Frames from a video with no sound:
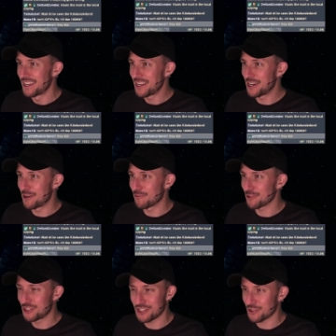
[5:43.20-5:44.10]
We're
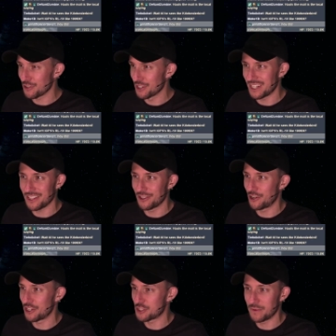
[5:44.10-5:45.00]
just sort of looking at the
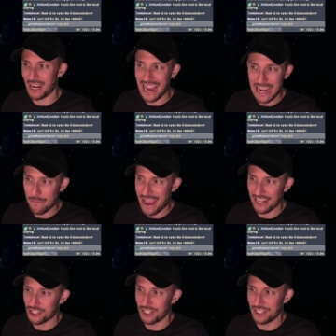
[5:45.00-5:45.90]
launch, but I
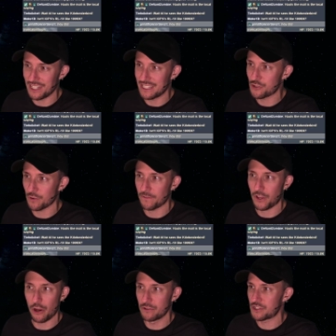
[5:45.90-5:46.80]
imagine it sort of
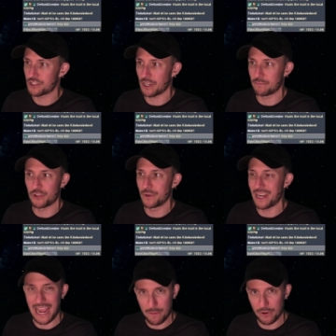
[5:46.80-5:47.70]
coasts up to an
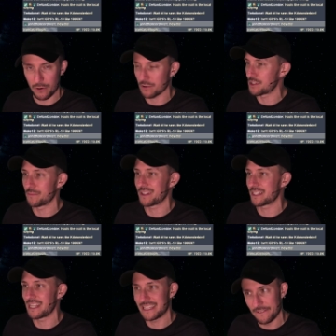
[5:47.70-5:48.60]
apo or something like
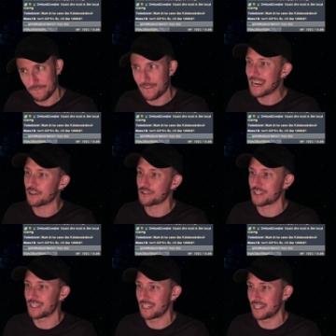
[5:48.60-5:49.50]
that, then fires
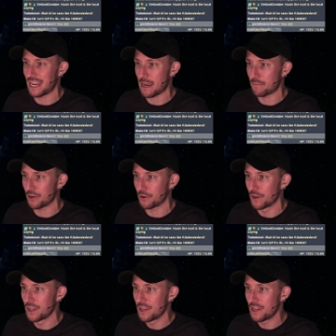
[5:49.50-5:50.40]
again at apo.
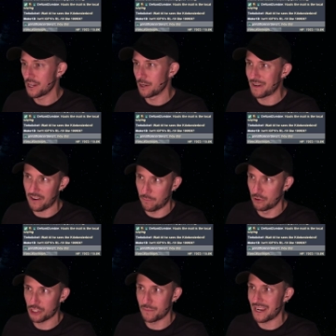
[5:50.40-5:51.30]
And I've
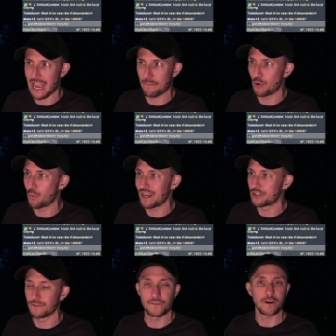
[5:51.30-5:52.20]
pushed my apo way
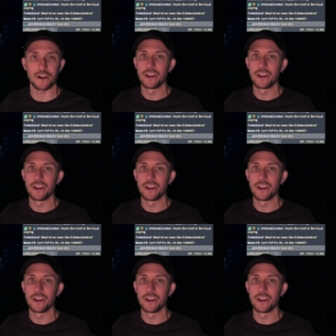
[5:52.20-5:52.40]
too far.